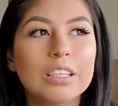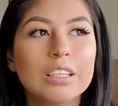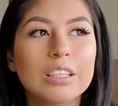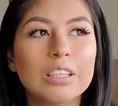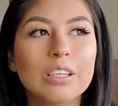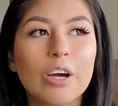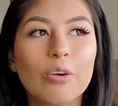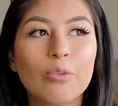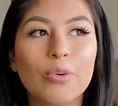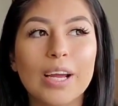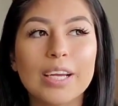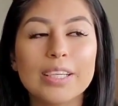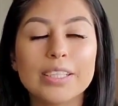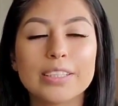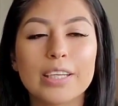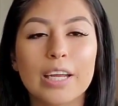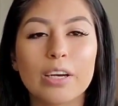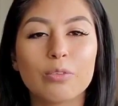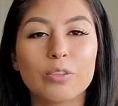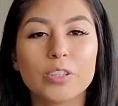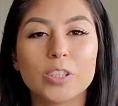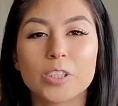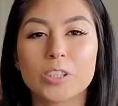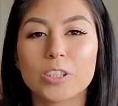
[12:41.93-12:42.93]
the right
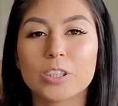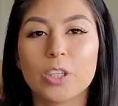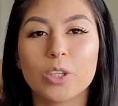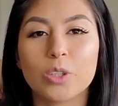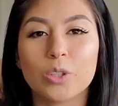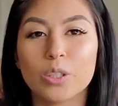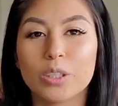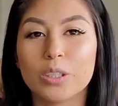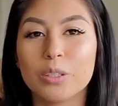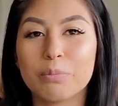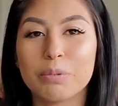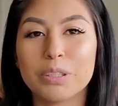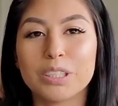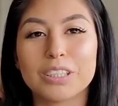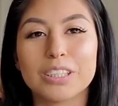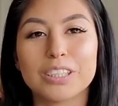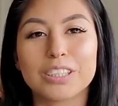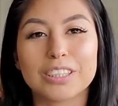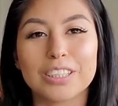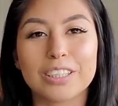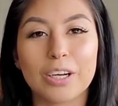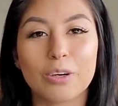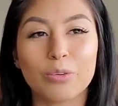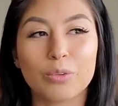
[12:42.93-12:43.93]
side was the only
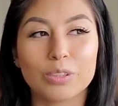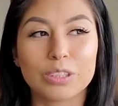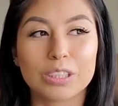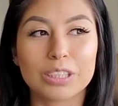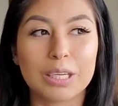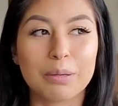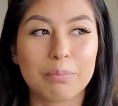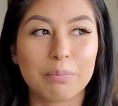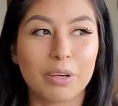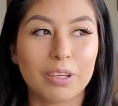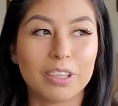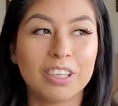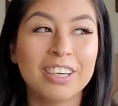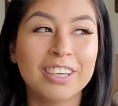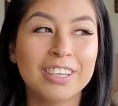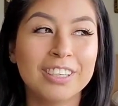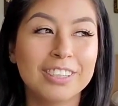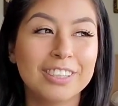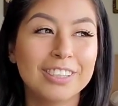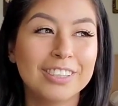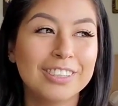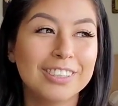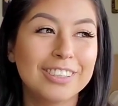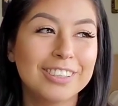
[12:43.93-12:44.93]
position I would sleep on
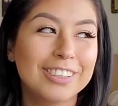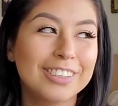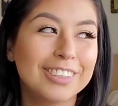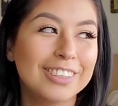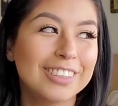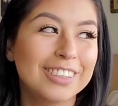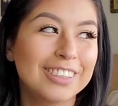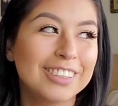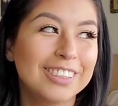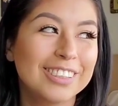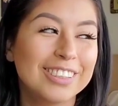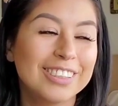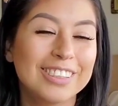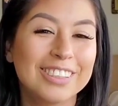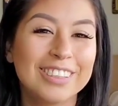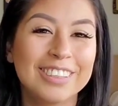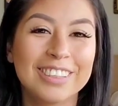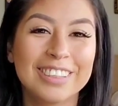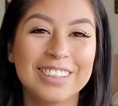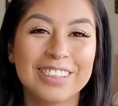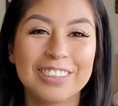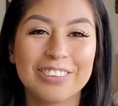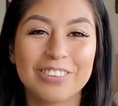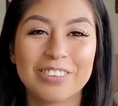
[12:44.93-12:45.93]

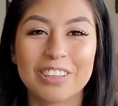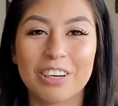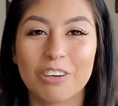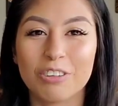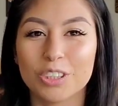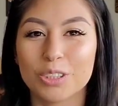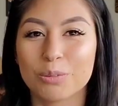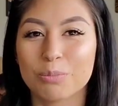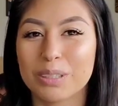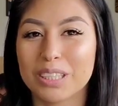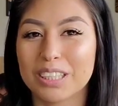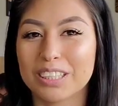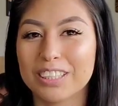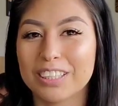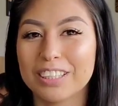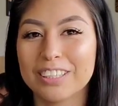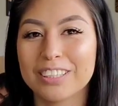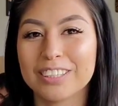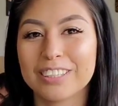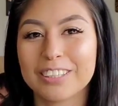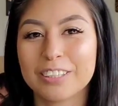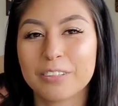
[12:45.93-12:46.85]
when I was pregnant.